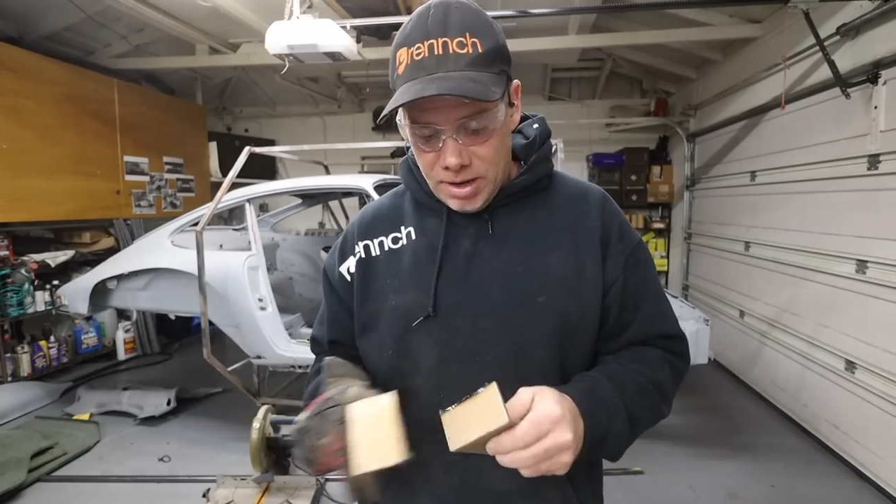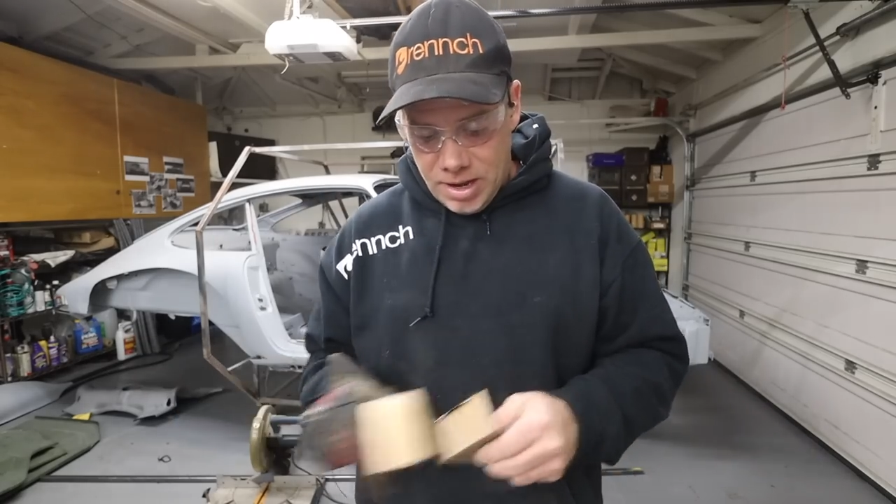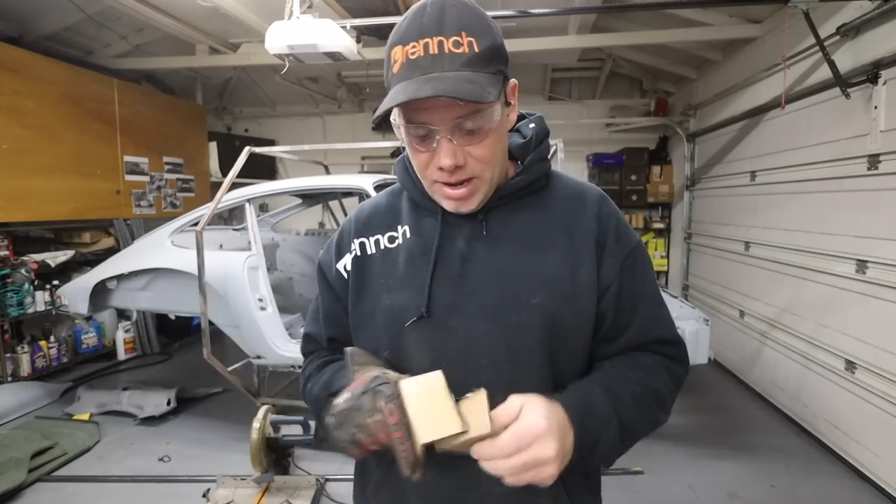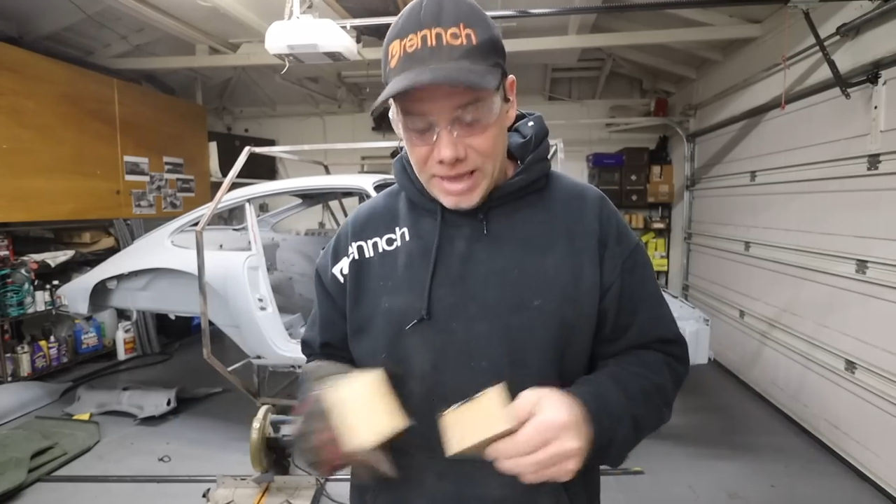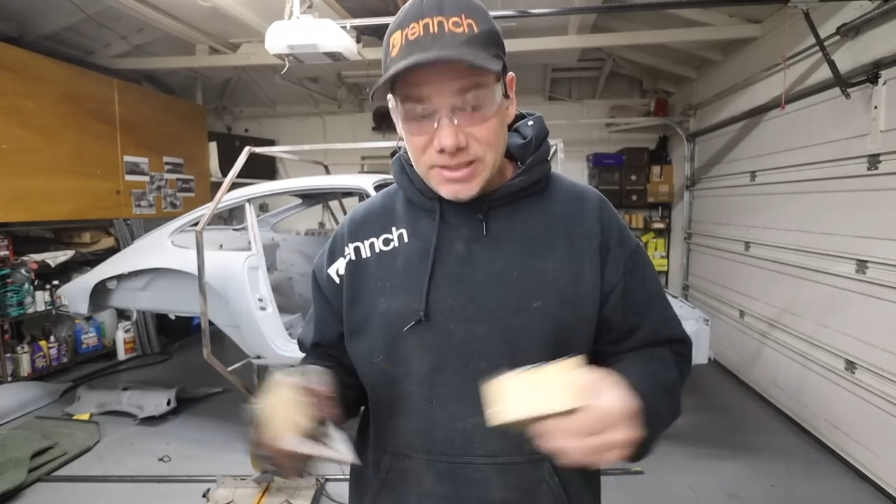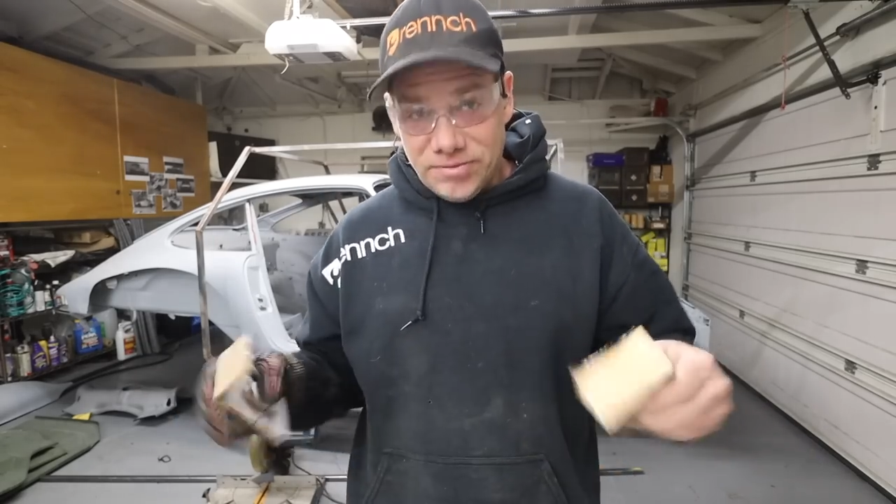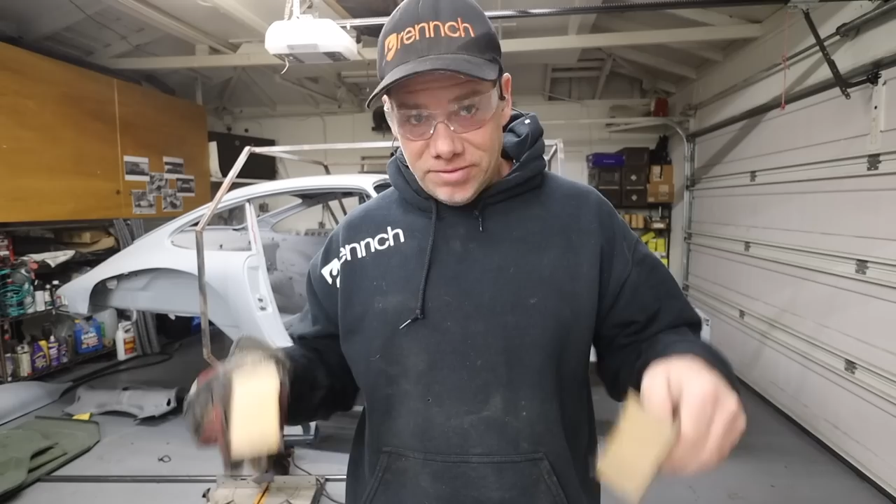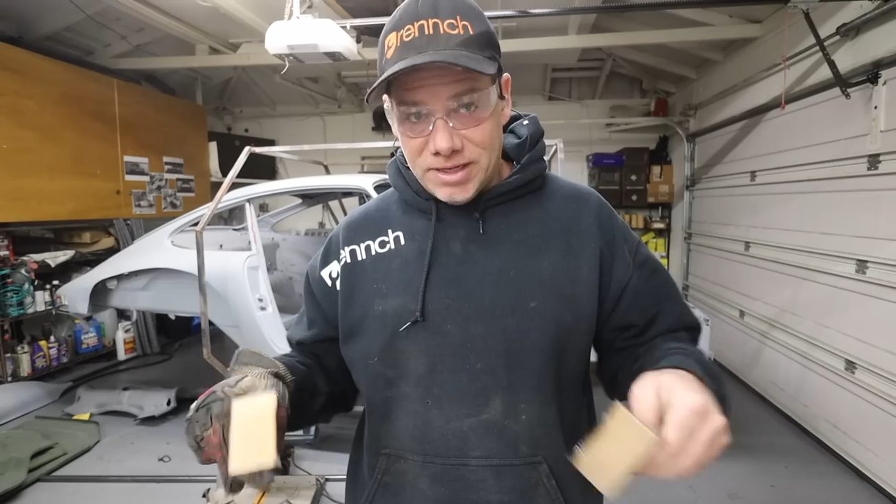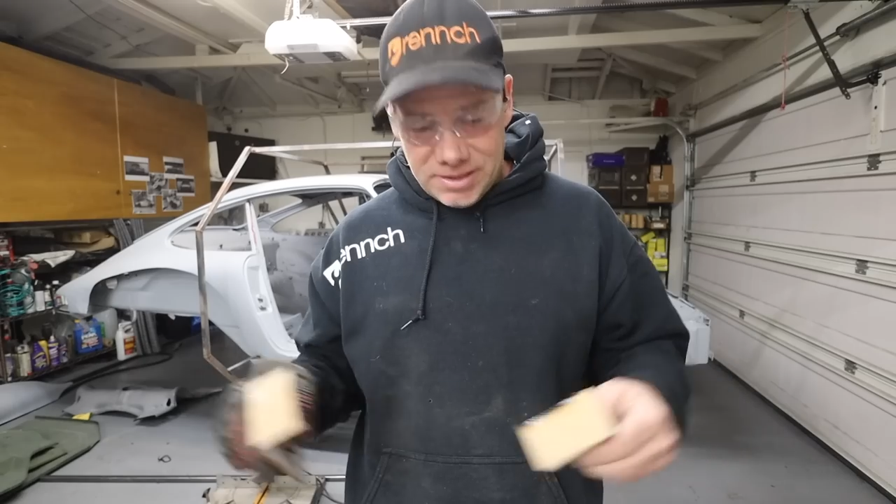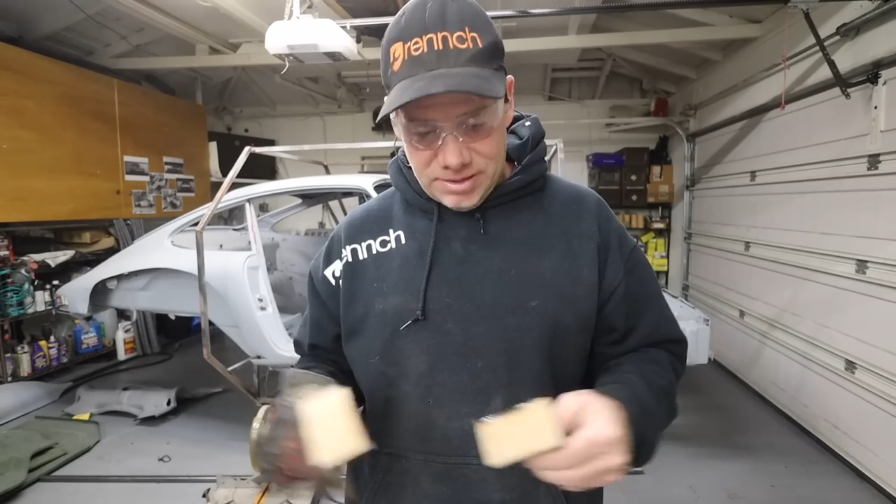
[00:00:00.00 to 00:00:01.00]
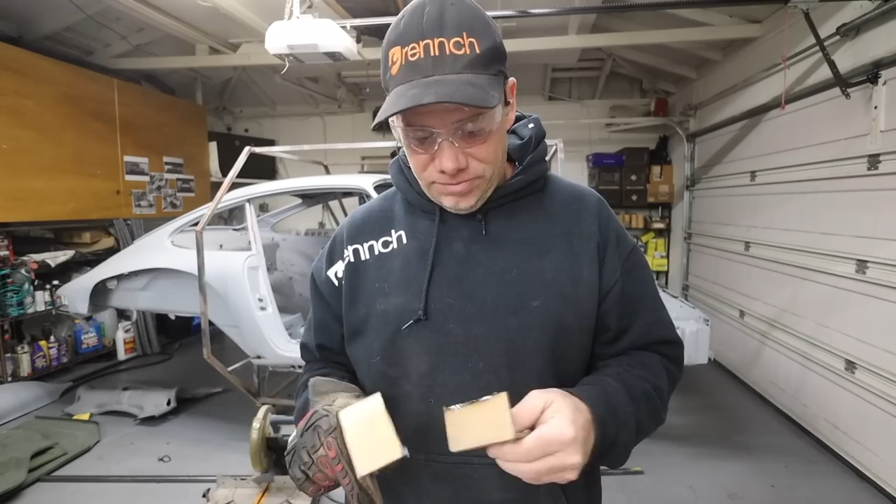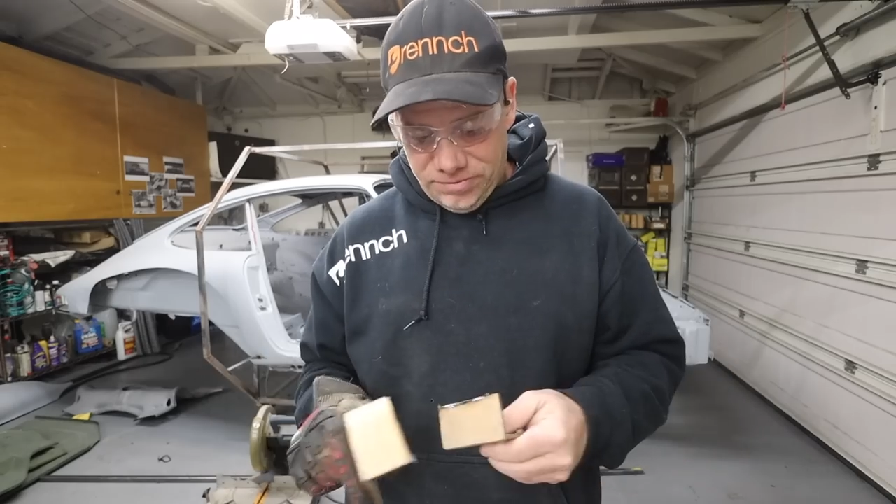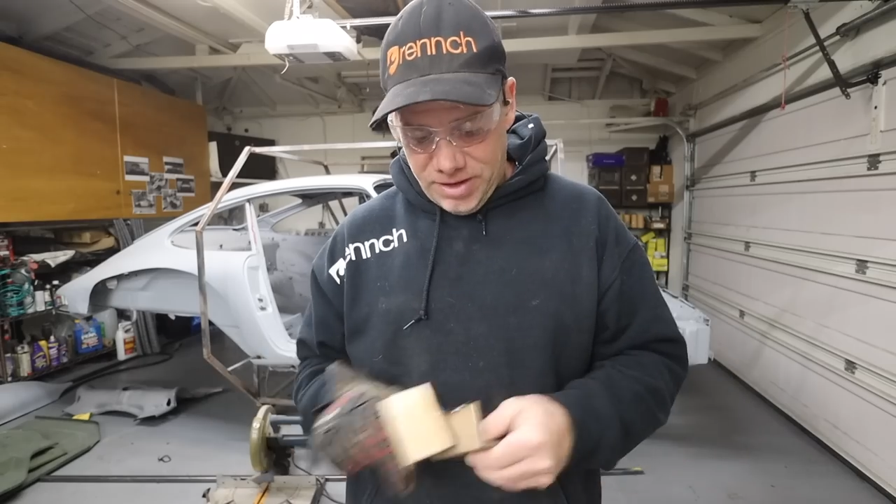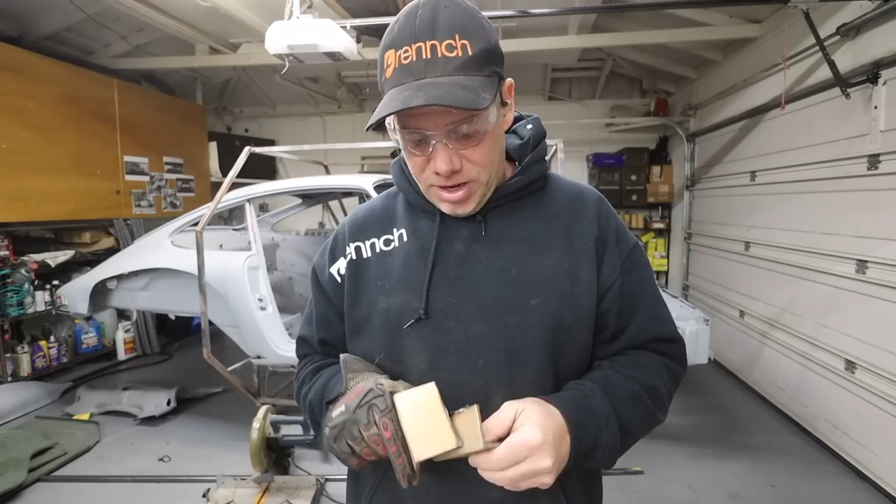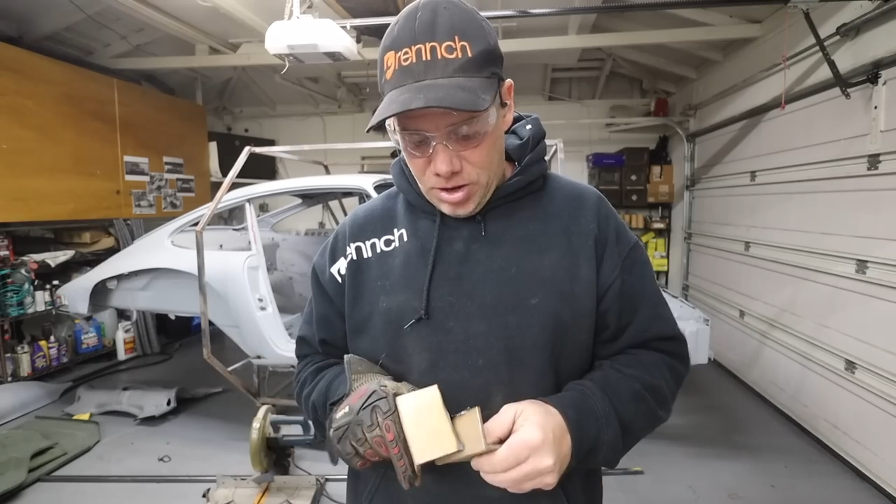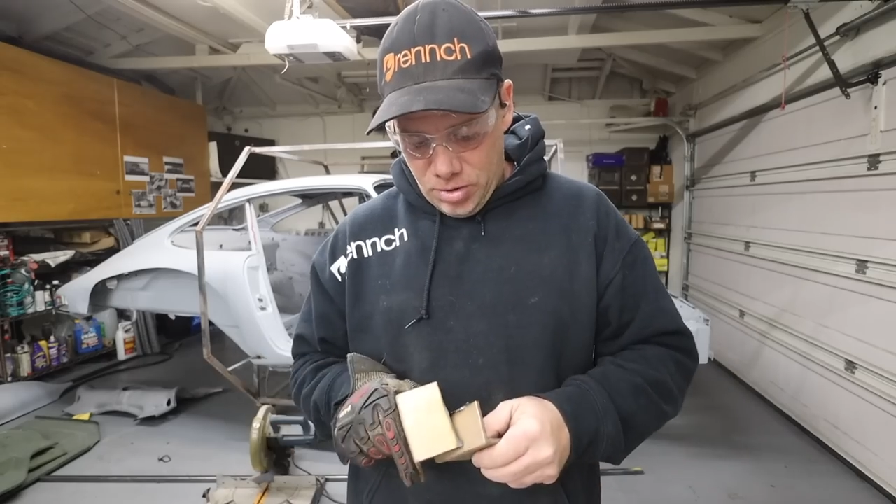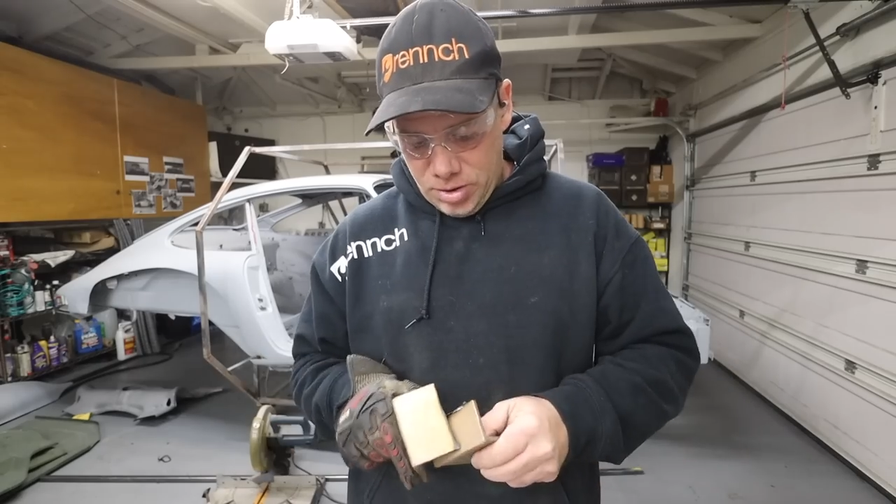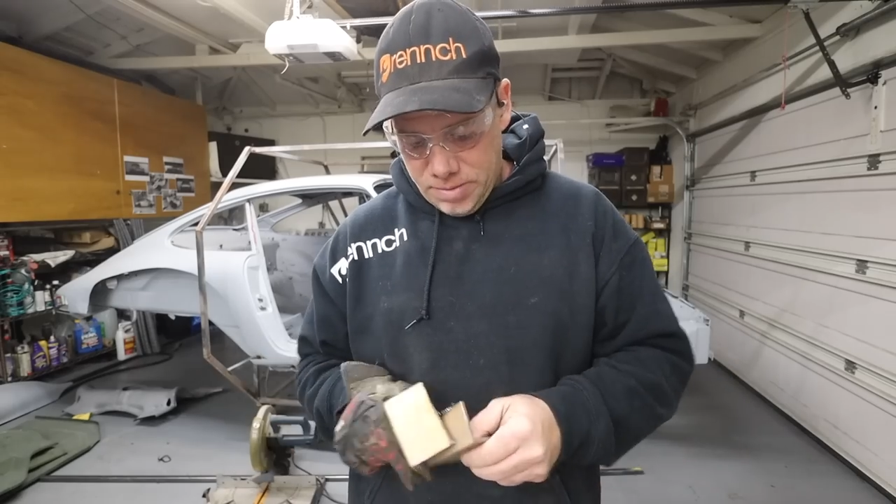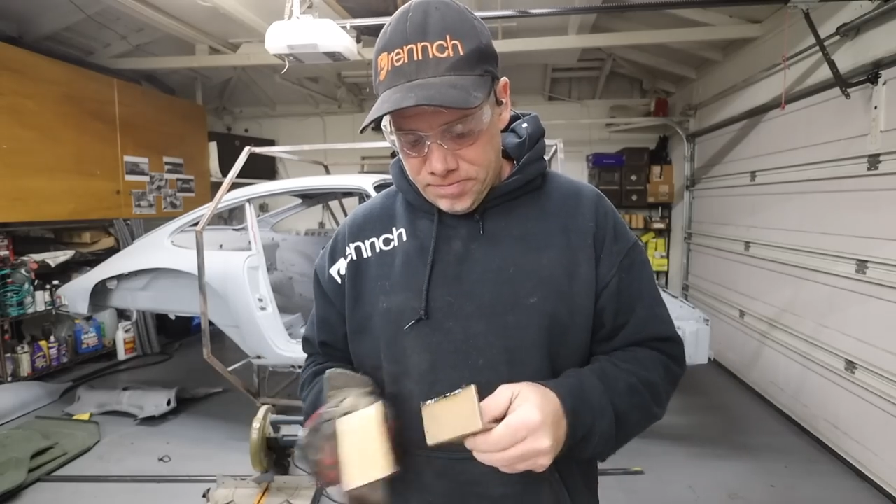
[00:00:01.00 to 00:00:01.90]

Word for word: uh, as of this video.